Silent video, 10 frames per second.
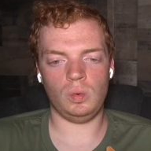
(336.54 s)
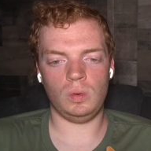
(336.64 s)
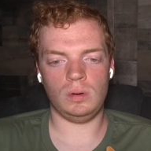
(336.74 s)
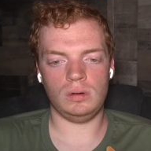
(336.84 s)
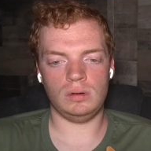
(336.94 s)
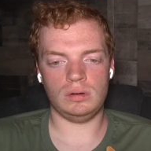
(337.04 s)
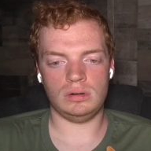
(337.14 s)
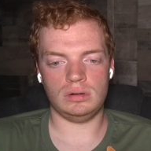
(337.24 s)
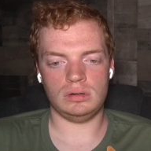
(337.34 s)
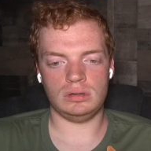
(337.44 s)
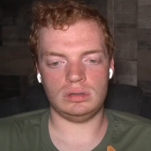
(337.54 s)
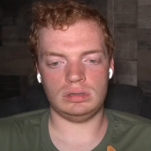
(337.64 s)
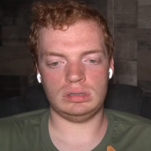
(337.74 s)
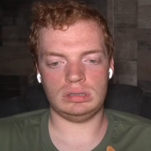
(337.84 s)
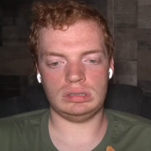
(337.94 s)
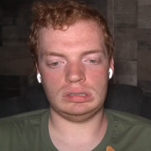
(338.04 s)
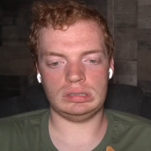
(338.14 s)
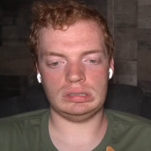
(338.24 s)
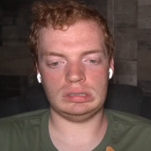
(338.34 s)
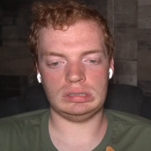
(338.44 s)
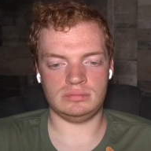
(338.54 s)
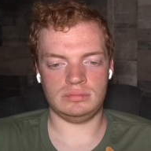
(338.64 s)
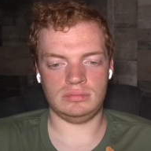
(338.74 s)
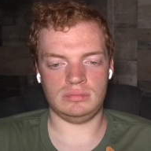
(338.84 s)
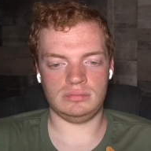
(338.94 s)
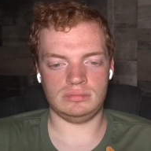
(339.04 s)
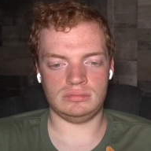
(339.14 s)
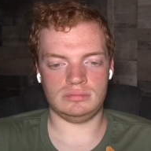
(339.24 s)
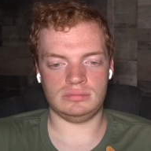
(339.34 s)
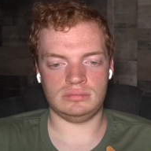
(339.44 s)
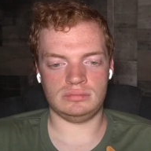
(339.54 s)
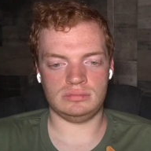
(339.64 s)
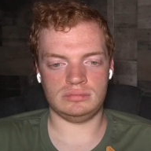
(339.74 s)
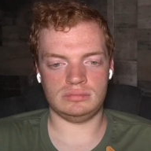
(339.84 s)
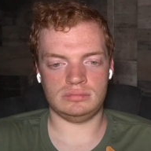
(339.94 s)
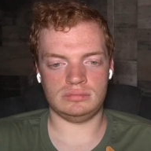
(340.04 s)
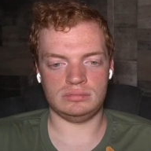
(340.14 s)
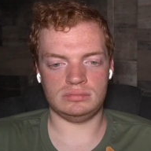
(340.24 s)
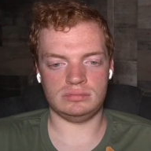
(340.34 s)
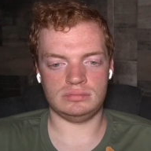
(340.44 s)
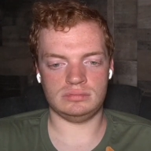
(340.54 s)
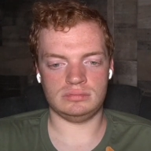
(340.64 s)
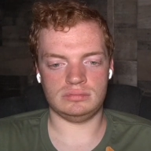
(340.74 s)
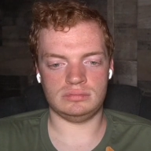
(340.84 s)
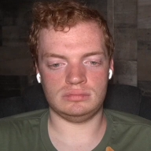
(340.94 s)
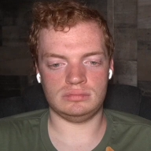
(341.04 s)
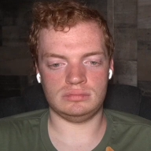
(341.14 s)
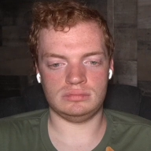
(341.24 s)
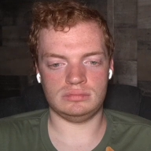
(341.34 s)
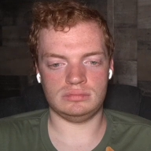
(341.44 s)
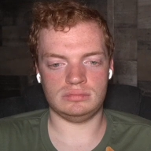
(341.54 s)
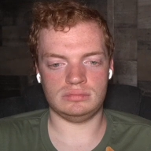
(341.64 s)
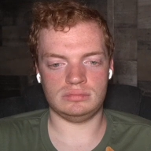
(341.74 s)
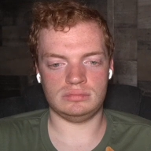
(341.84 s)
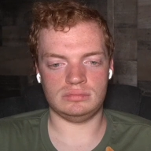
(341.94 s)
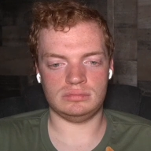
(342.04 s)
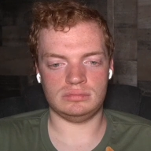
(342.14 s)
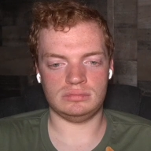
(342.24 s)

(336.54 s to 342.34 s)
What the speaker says: (no one is talking)